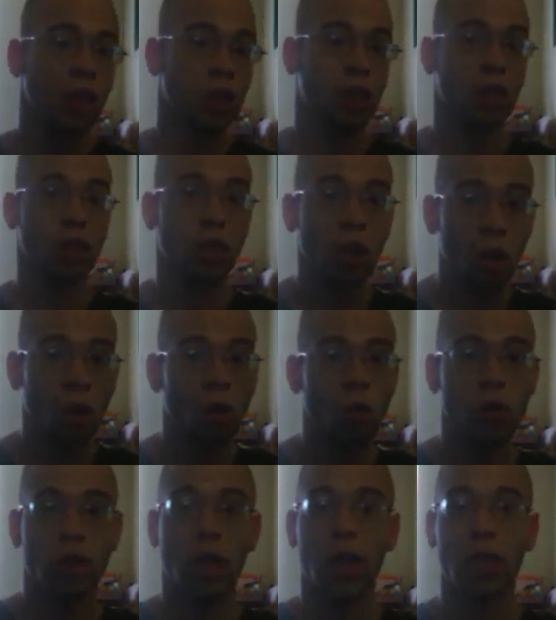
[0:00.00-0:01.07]
She
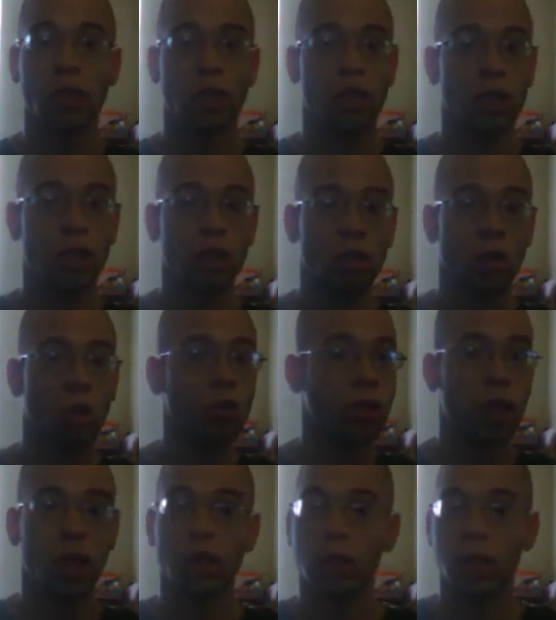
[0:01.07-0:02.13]
knows that this whole
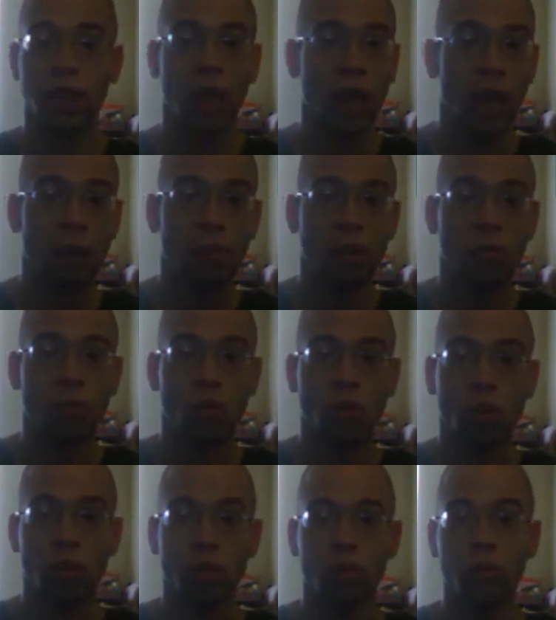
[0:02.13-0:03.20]
thing isn't the game
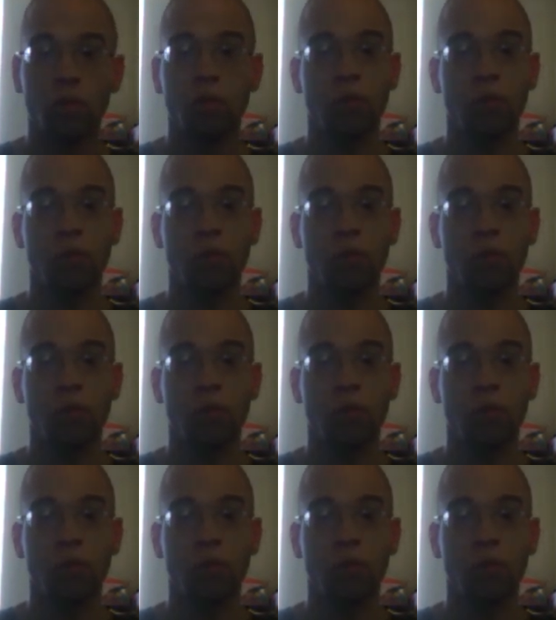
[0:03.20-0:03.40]
anymore.